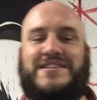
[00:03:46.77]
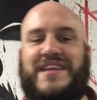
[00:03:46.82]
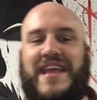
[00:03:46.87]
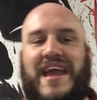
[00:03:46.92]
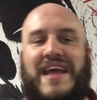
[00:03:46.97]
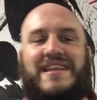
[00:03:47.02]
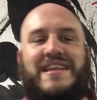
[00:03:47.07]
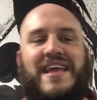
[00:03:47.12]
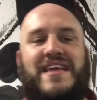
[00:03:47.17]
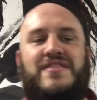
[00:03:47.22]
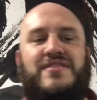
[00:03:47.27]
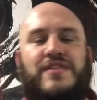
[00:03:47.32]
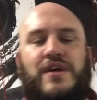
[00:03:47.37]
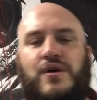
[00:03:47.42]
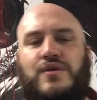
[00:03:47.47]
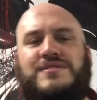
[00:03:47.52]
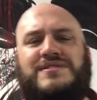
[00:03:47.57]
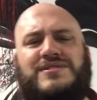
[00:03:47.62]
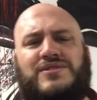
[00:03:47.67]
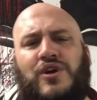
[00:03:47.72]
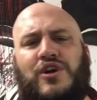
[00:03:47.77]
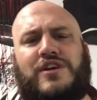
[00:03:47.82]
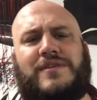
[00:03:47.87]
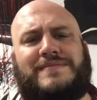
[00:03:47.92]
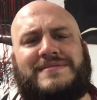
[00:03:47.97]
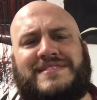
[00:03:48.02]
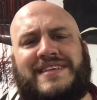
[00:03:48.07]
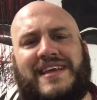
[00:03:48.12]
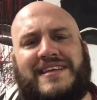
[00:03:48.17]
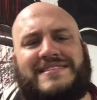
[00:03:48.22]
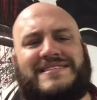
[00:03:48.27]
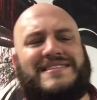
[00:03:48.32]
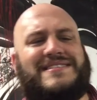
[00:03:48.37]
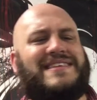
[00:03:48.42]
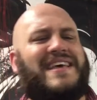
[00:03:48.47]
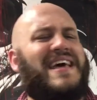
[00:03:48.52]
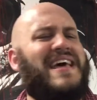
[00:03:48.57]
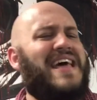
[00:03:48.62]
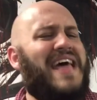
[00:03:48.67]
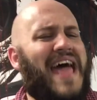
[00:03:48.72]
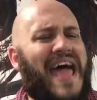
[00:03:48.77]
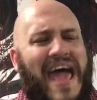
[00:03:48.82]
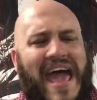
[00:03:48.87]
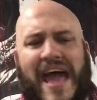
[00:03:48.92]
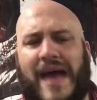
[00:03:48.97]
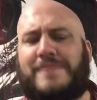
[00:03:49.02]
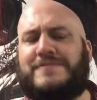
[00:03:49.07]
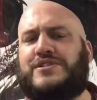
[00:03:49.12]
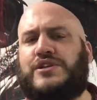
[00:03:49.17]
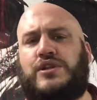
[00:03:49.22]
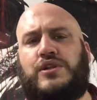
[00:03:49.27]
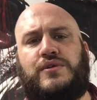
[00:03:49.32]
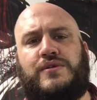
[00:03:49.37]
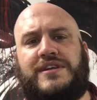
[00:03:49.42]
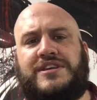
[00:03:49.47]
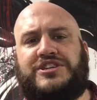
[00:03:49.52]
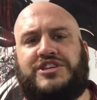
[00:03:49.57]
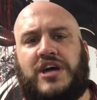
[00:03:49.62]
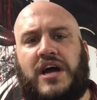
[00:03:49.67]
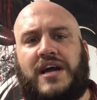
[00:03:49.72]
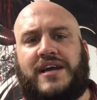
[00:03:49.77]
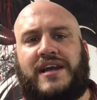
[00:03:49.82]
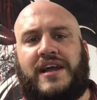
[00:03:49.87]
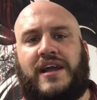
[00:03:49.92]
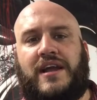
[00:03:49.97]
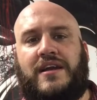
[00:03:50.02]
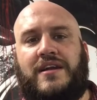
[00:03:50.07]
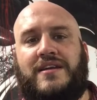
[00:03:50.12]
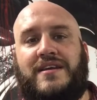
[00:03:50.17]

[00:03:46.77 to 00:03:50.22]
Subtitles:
yet in those circumstances, absolutely shocking.